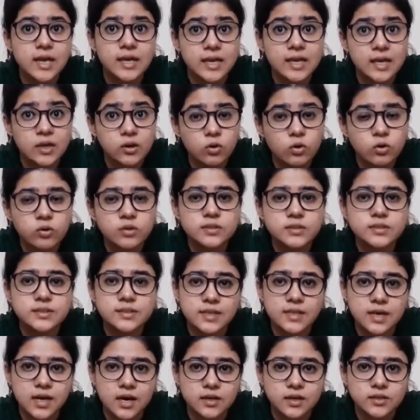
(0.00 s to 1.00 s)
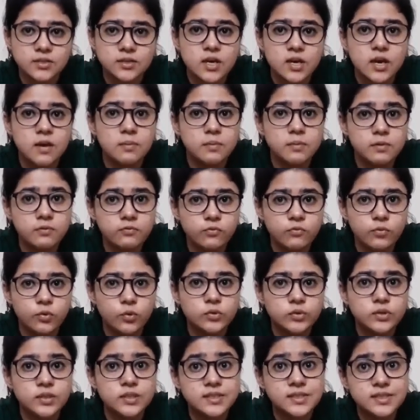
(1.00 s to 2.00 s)
cannot start
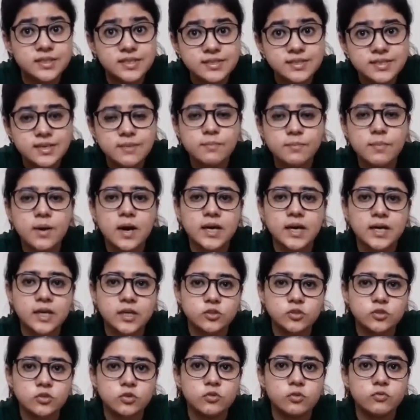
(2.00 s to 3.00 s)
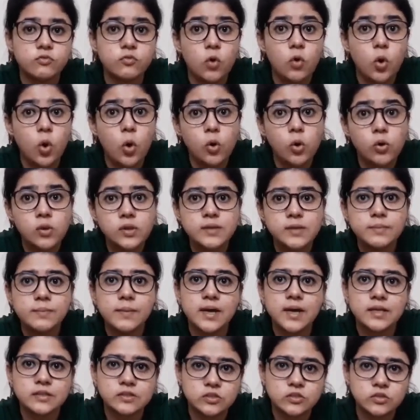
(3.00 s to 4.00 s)
before the disembarkation of all the
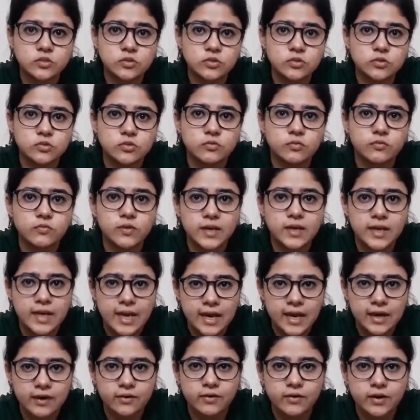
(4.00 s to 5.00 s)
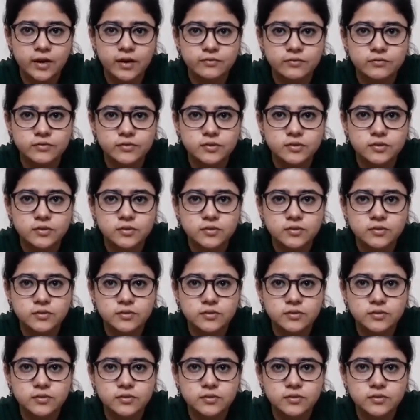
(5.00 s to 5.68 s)
passengers of an aircraft.